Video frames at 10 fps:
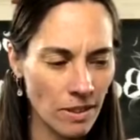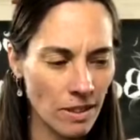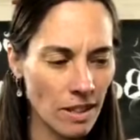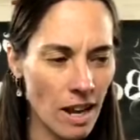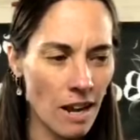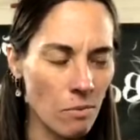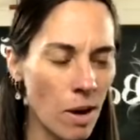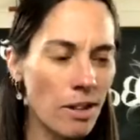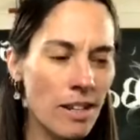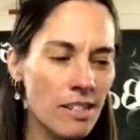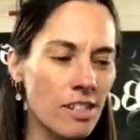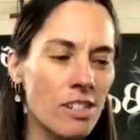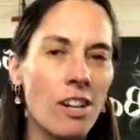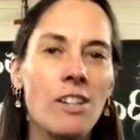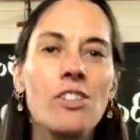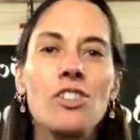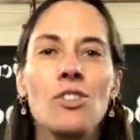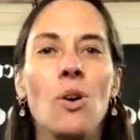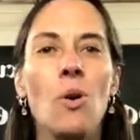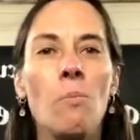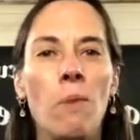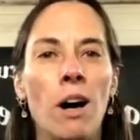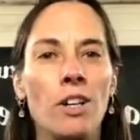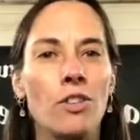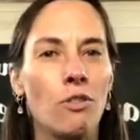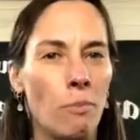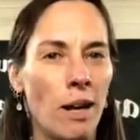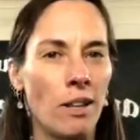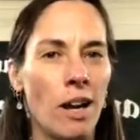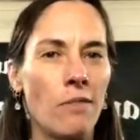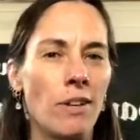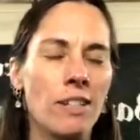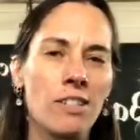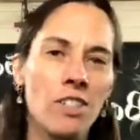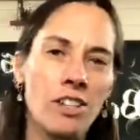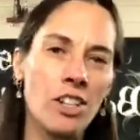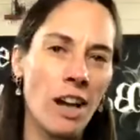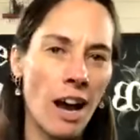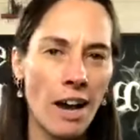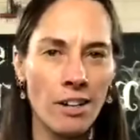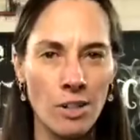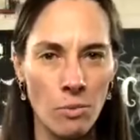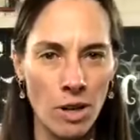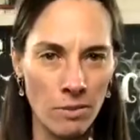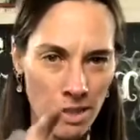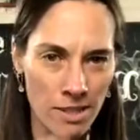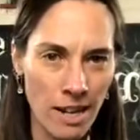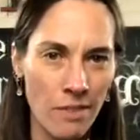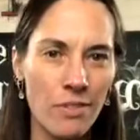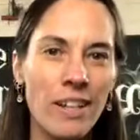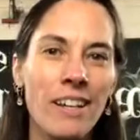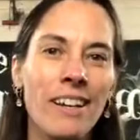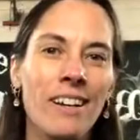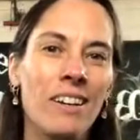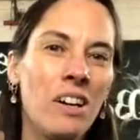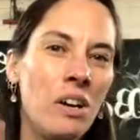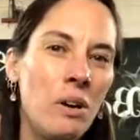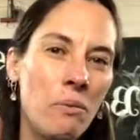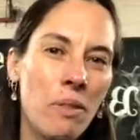God, welding has just done so much for my life. It's such an honor to work with Stephanie here, with